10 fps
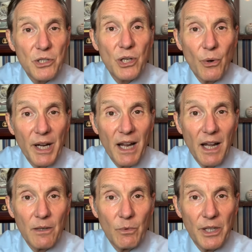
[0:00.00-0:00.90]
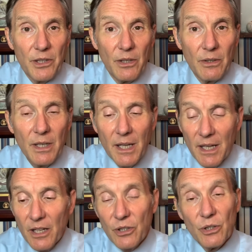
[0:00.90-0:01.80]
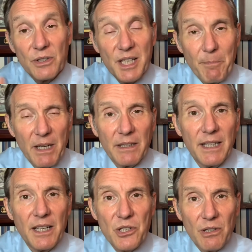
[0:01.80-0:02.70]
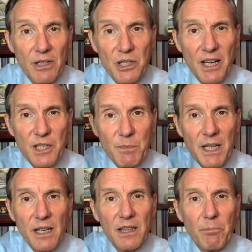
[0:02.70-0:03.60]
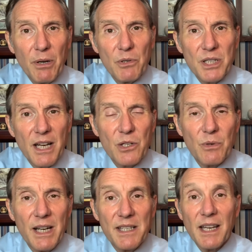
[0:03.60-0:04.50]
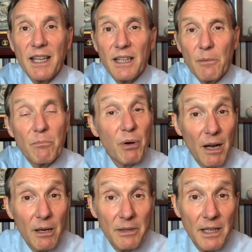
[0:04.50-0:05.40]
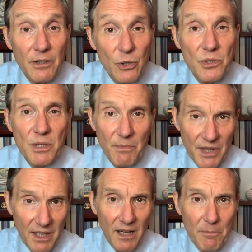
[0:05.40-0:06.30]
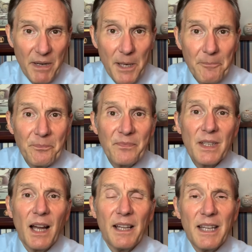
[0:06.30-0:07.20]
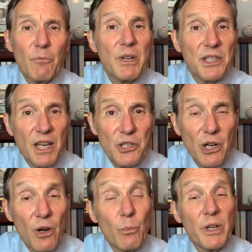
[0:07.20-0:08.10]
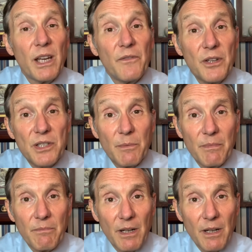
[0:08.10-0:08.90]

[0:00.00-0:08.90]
going on with you. You'll typically get your adjustment, get the post x-rays, and then do some therapy. And then we send you home. We give you some